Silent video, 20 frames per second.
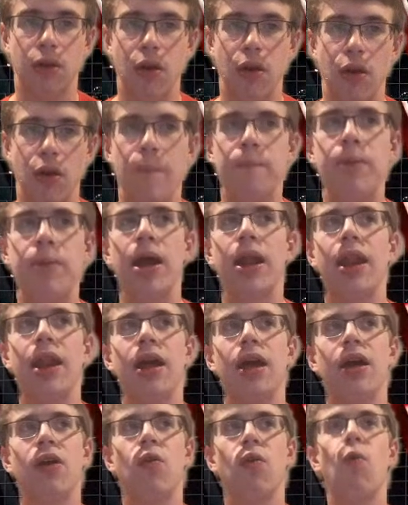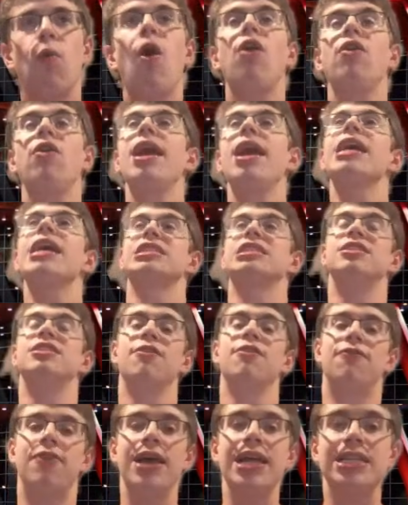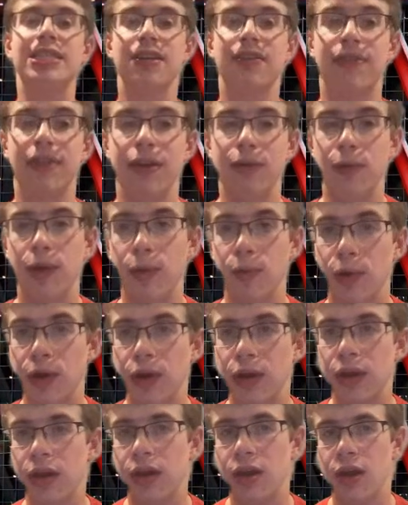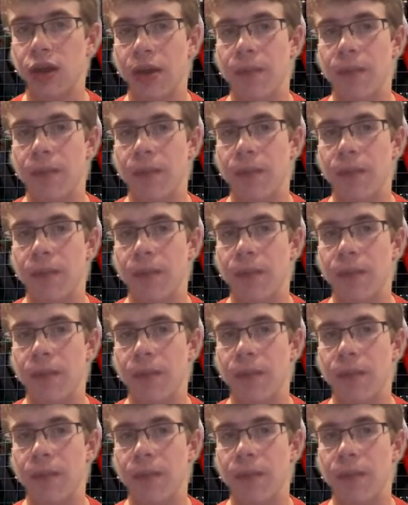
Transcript: But well, yes, defensively we would.